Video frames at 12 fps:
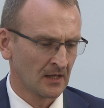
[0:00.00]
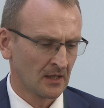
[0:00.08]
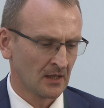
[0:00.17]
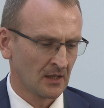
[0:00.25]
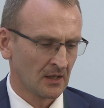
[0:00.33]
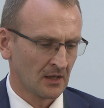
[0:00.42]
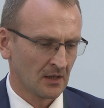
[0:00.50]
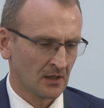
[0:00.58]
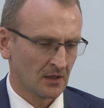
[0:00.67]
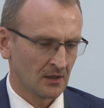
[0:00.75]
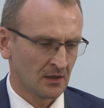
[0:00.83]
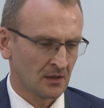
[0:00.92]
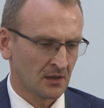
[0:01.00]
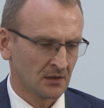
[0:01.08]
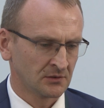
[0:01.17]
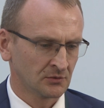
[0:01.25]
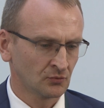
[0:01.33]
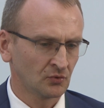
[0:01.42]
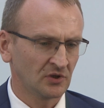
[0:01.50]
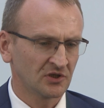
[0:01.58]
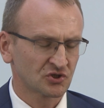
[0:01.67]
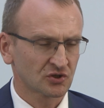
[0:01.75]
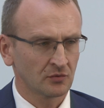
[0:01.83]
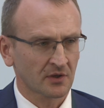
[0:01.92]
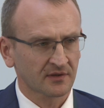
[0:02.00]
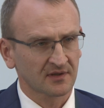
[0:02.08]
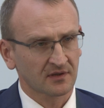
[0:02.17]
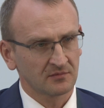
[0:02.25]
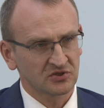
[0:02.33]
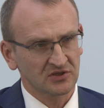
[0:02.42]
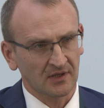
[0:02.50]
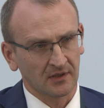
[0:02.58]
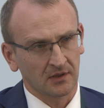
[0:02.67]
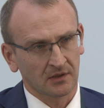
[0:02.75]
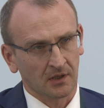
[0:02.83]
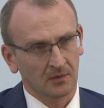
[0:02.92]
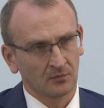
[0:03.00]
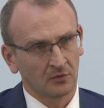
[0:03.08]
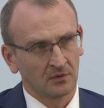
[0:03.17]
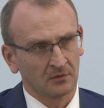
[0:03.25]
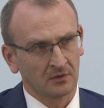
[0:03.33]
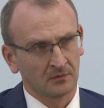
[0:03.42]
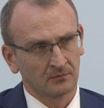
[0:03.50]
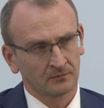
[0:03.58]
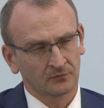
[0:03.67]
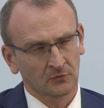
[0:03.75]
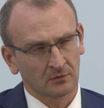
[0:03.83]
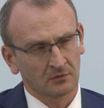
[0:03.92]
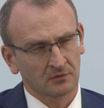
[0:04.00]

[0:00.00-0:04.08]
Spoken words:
I think we have to be very careful. And fourth and last,